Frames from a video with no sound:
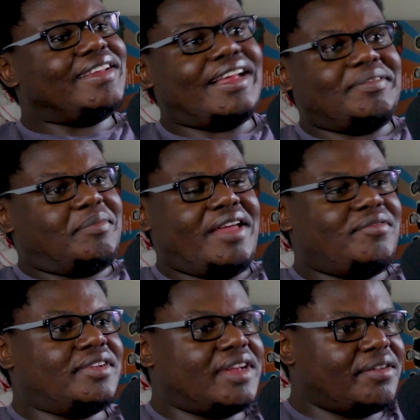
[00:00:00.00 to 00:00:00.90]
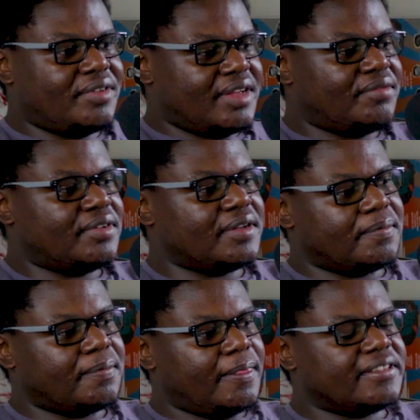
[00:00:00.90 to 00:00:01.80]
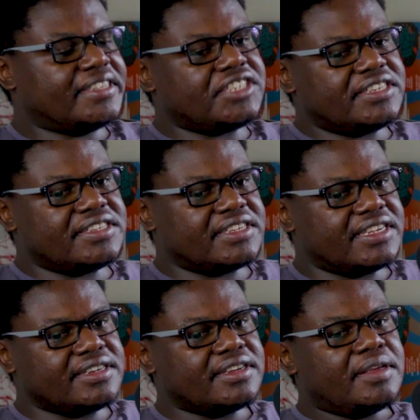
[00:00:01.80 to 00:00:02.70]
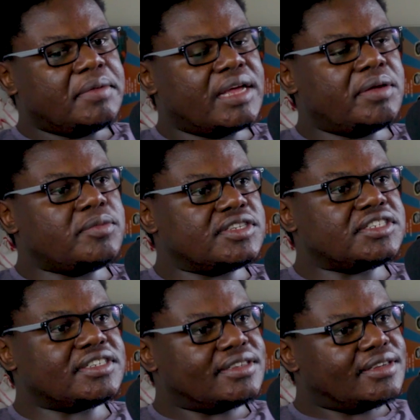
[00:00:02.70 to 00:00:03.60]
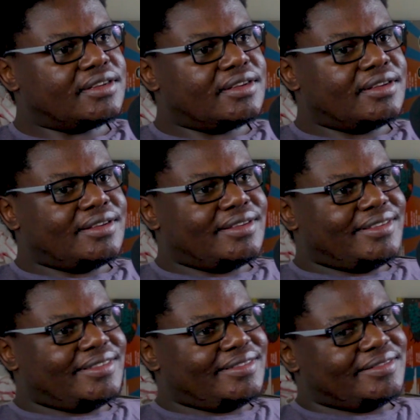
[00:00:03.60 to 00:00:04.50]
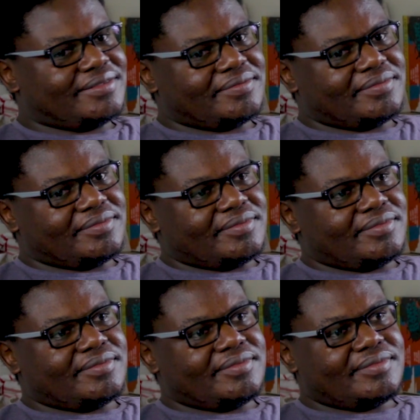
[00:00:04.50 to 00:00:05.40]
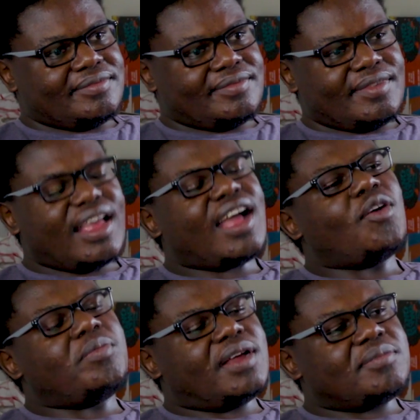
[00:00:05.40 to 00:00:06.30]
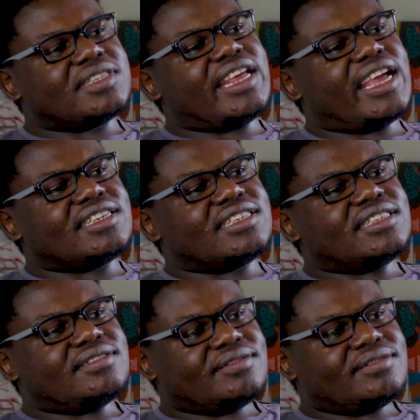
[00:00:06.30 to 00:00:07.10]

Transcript: Yeah, have a. It's like Jay-Z's kid. I hope he does, man. I hope my child is funny.